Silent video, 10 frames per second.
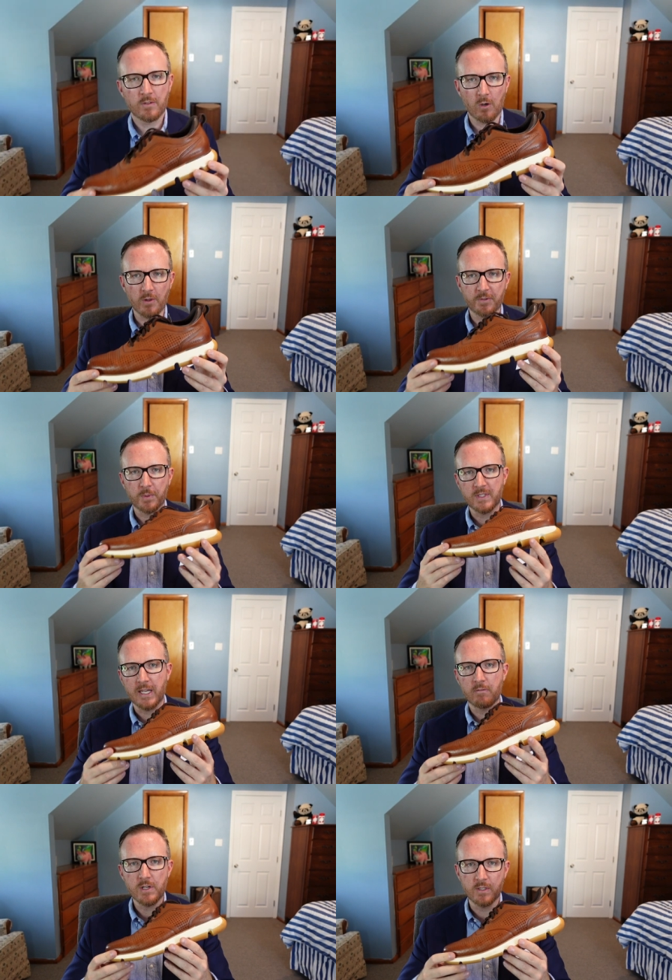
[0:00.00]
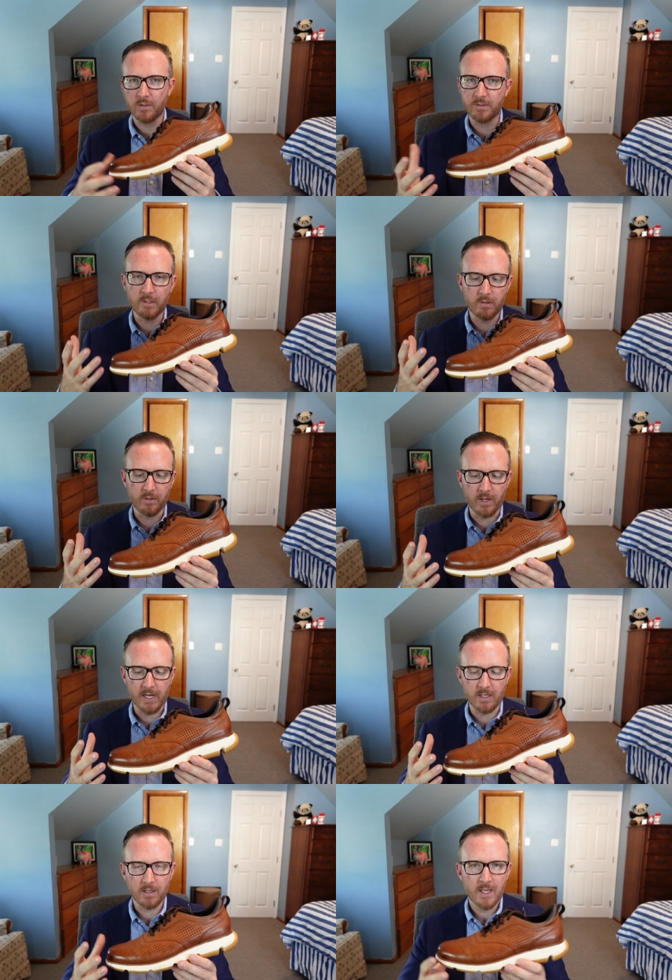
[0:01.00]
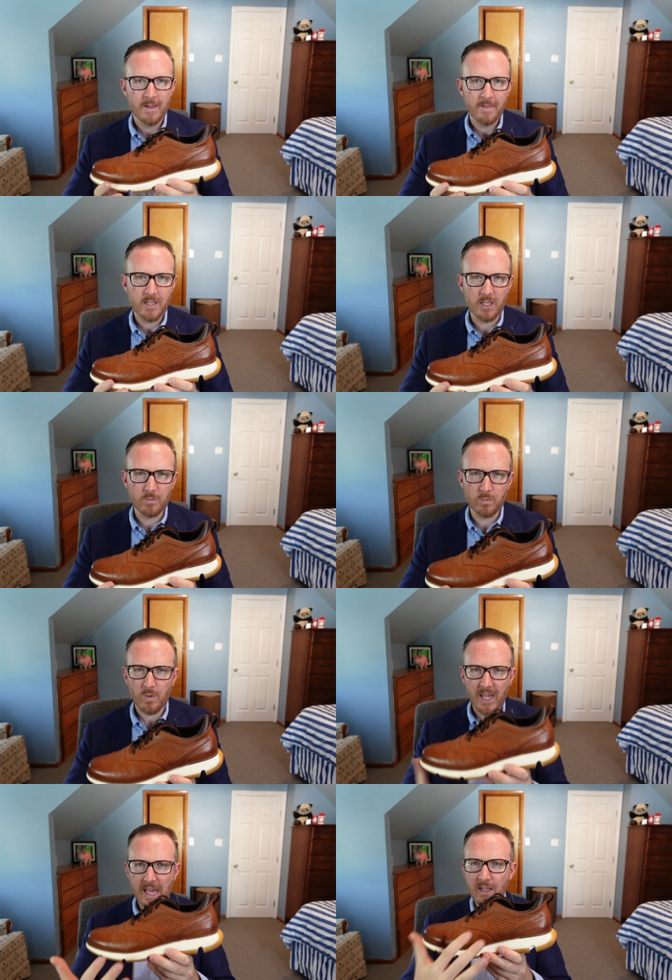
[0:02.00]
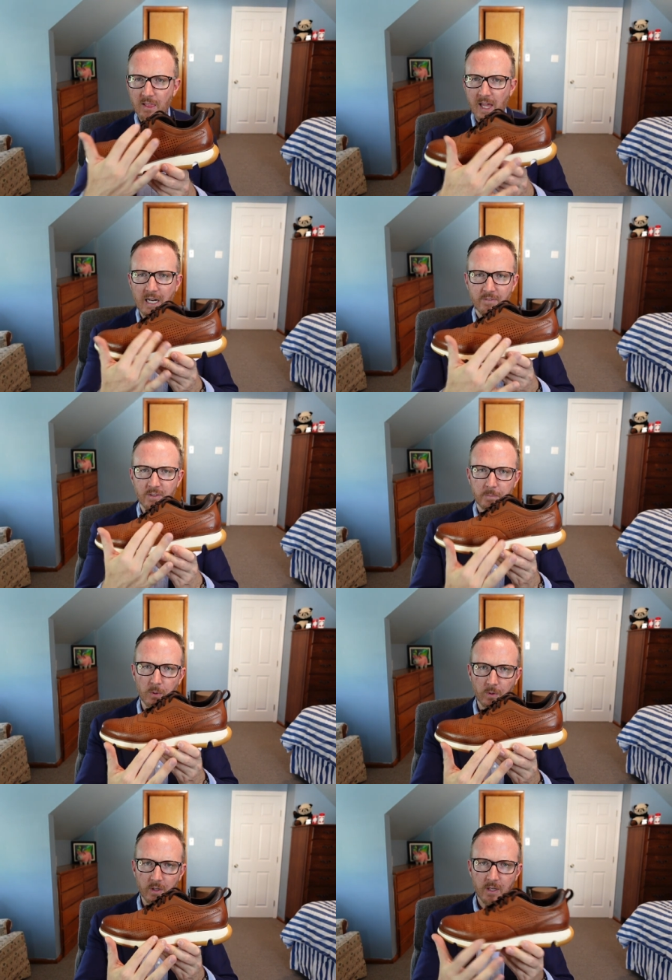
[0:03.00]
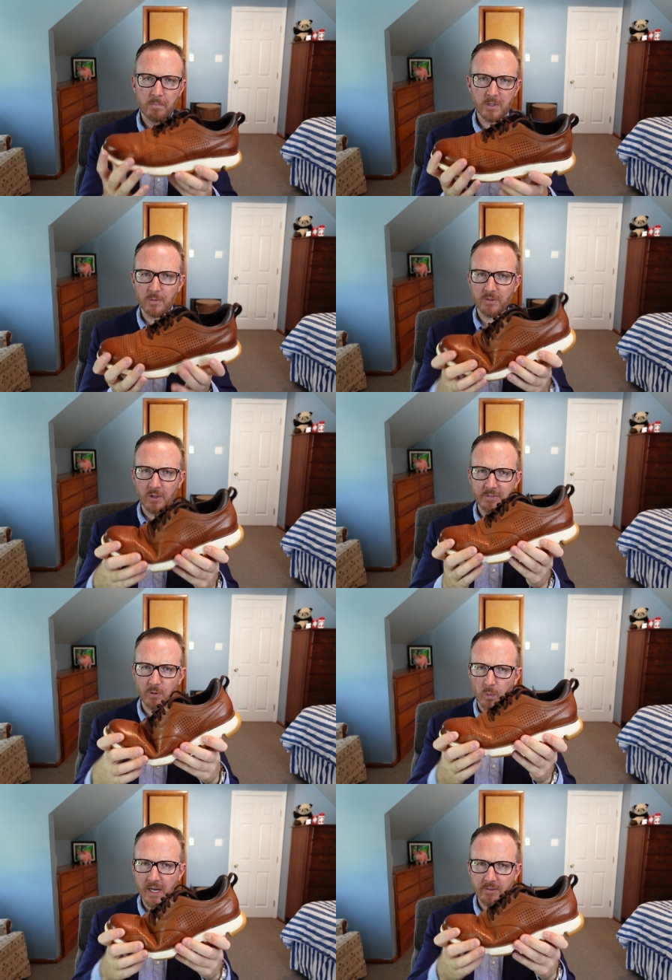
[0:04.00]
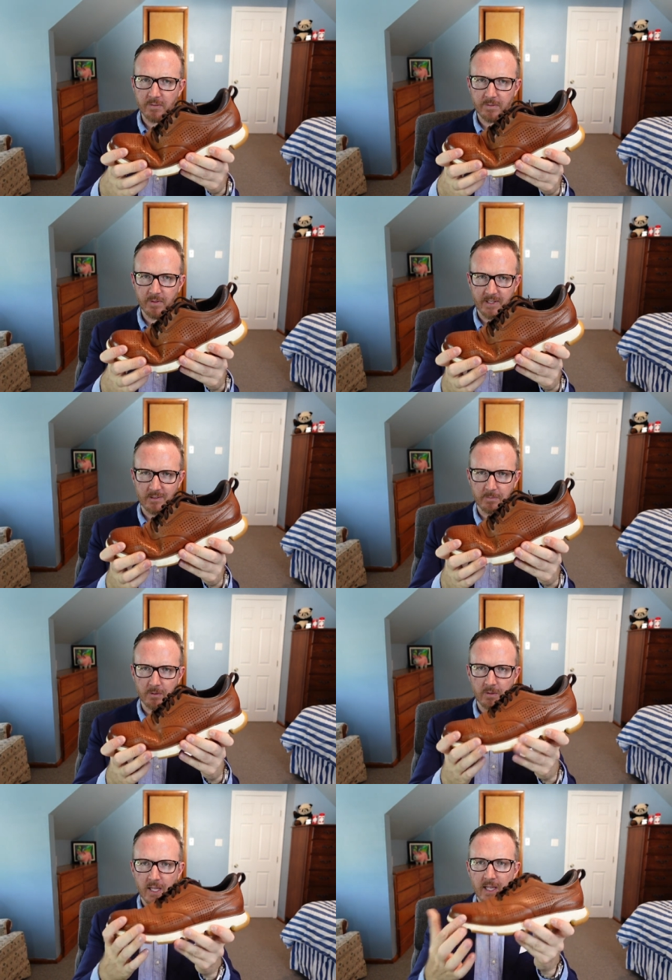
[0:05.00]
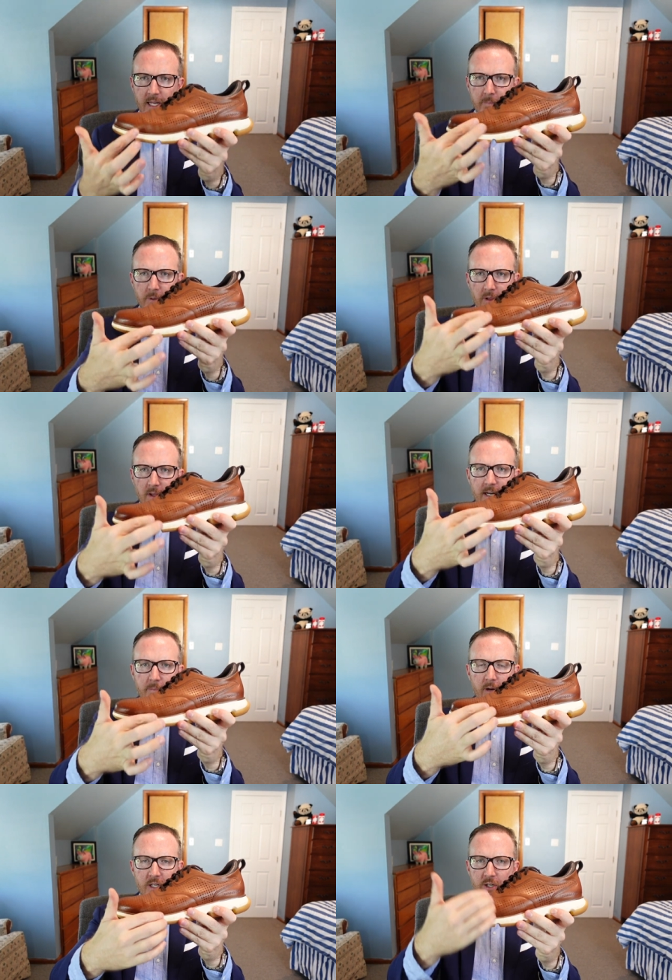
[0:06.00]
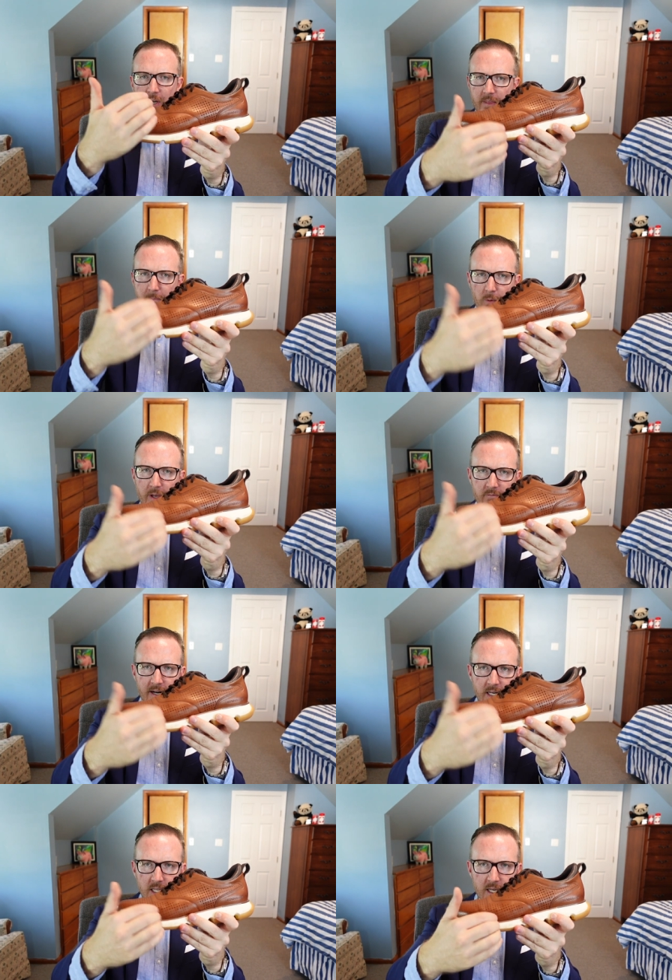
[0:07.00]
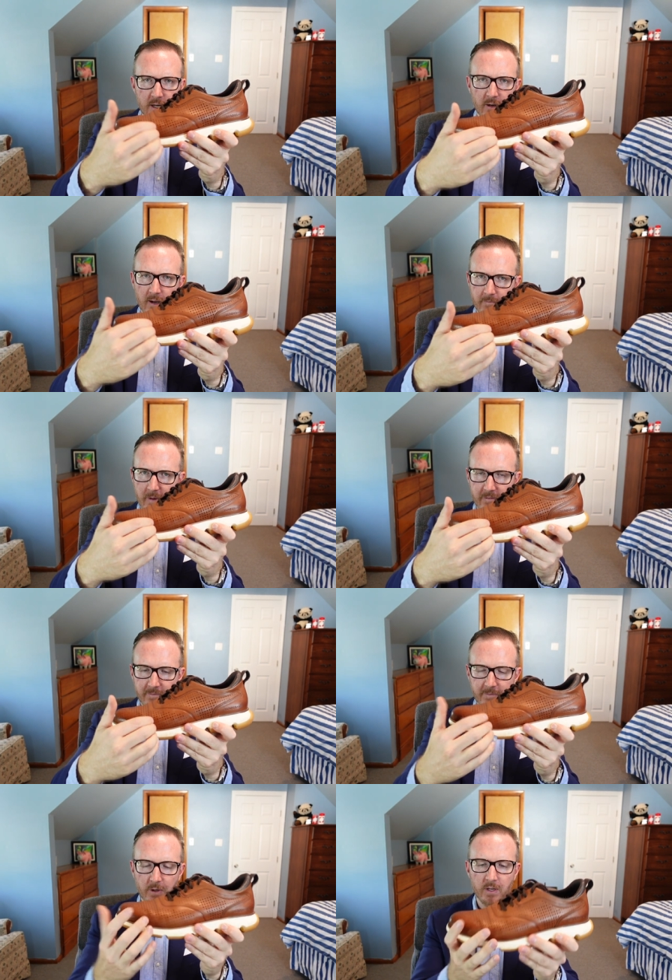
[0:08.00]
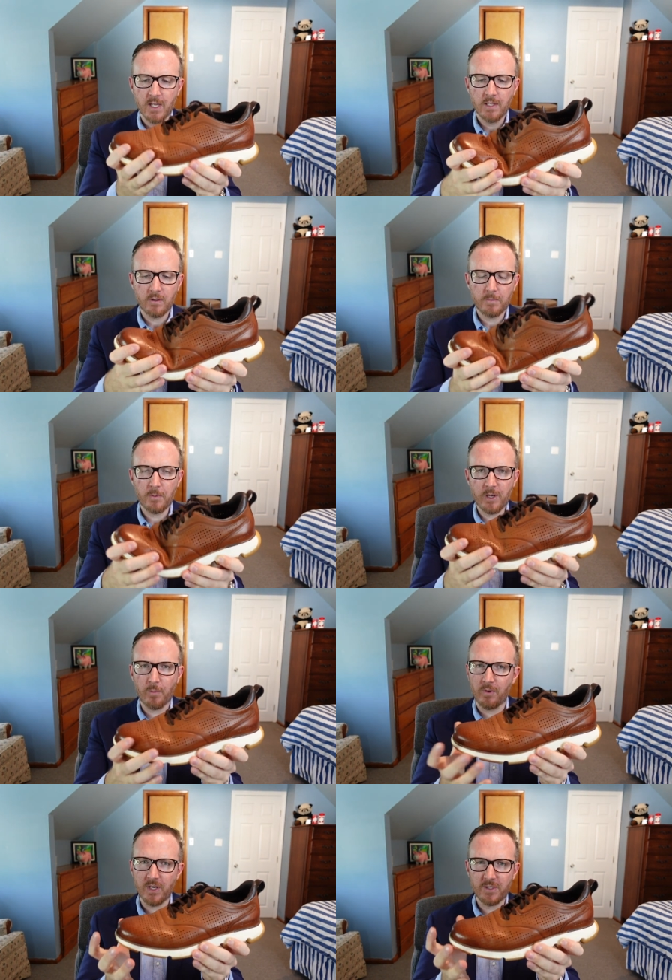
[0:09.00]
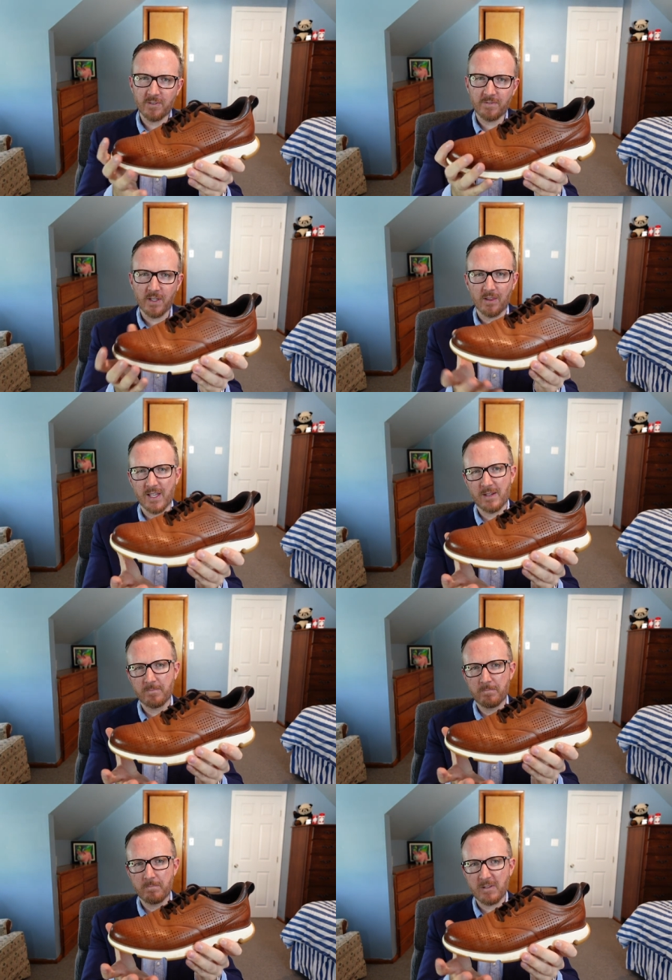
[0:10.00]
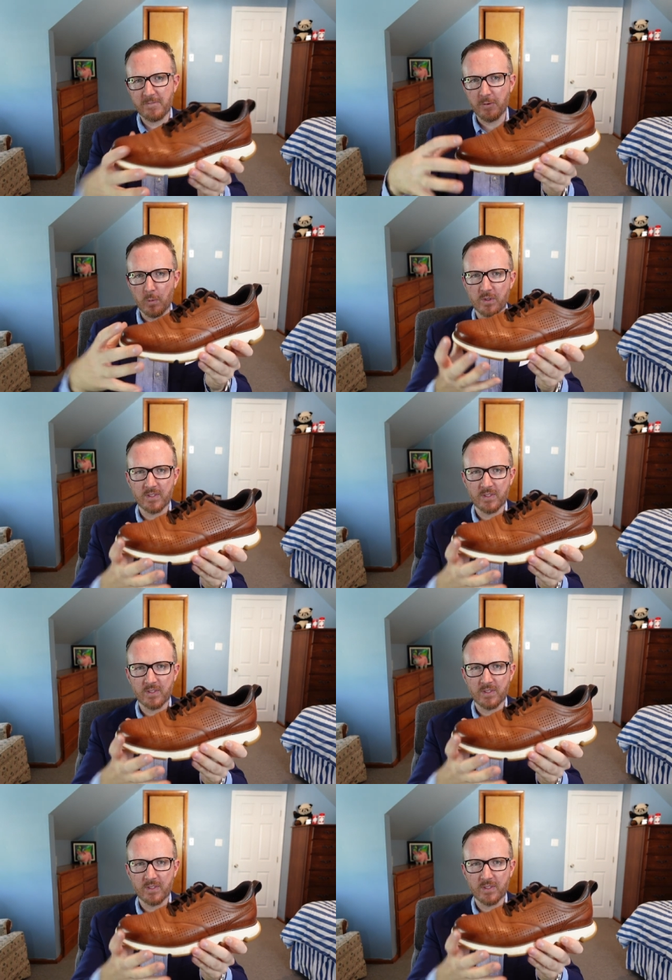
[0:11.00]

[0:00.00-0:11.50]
So also with that original Zero Grand, it had a lot of support, but it was also way too flexible. And it put a lot of pressure on the point right here of my foot, to the point where it just felt like my foot was